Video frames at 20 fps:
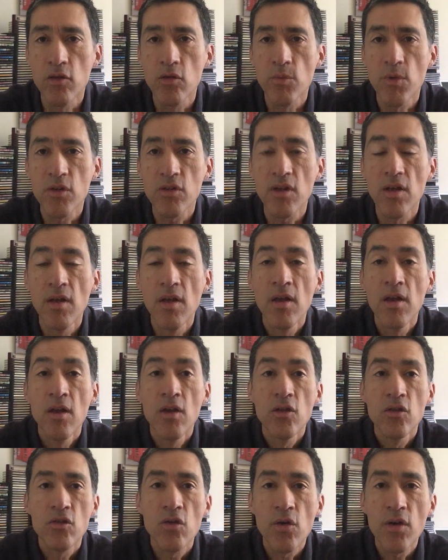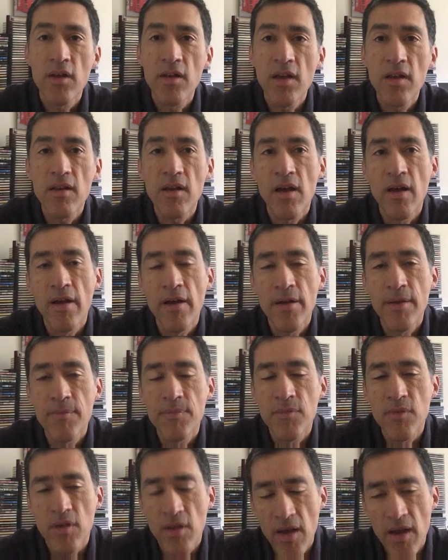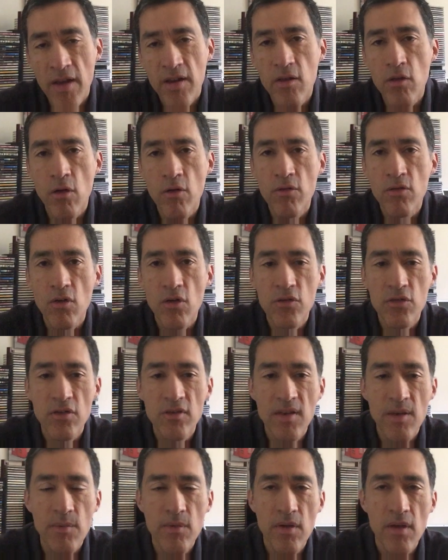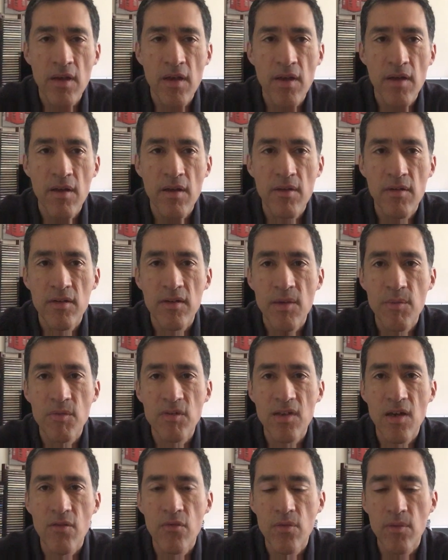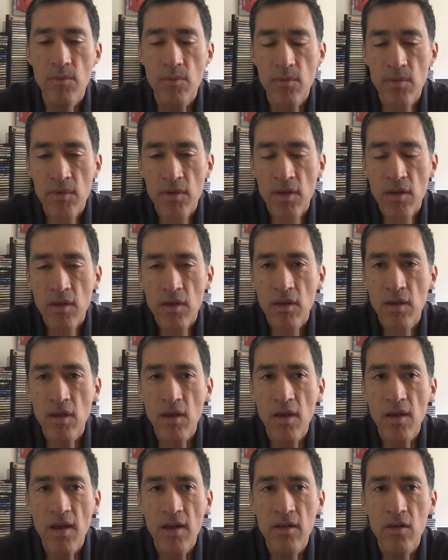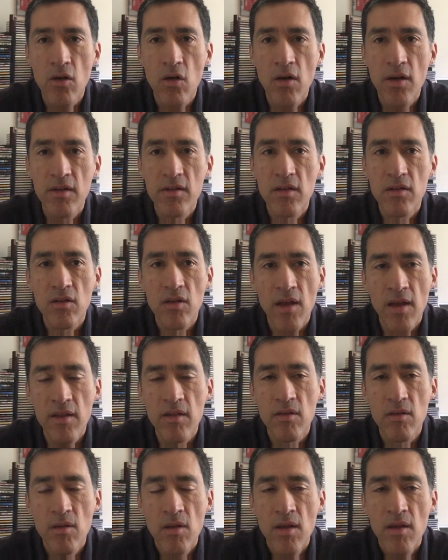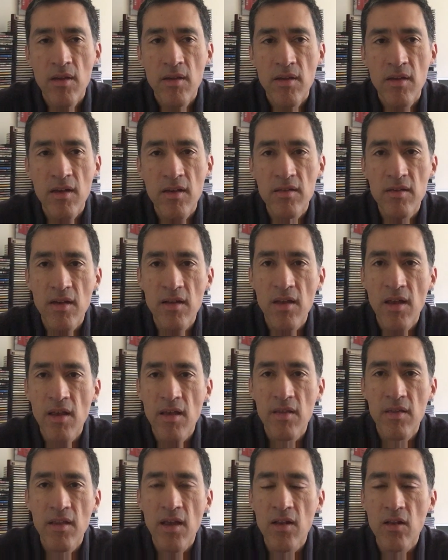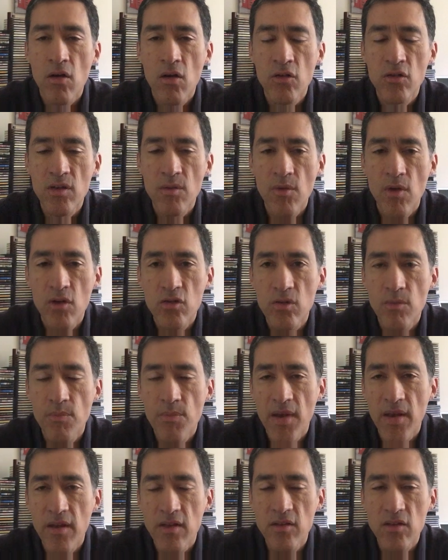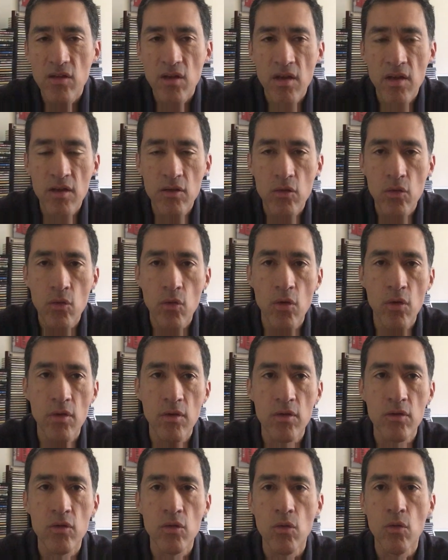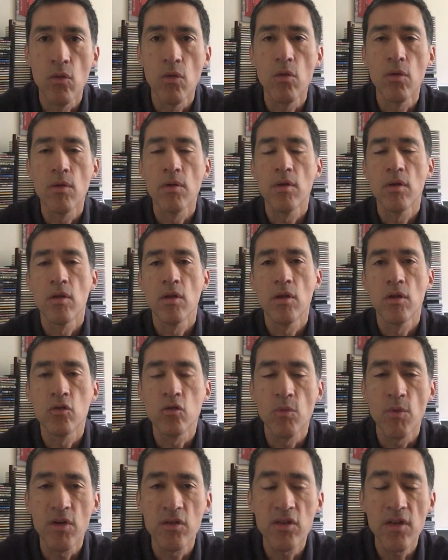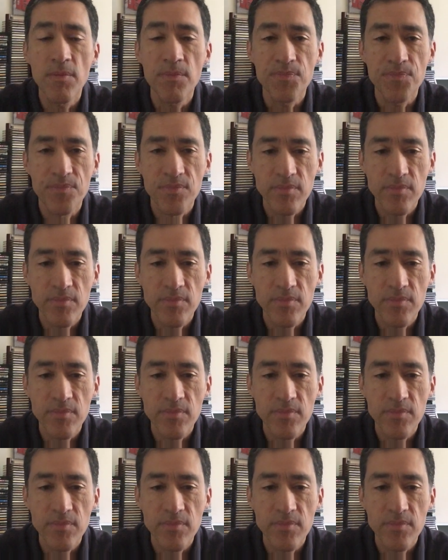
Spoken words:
Marty. So he did. He added also some stuff he had collected, and he sent that awesome package to Marty.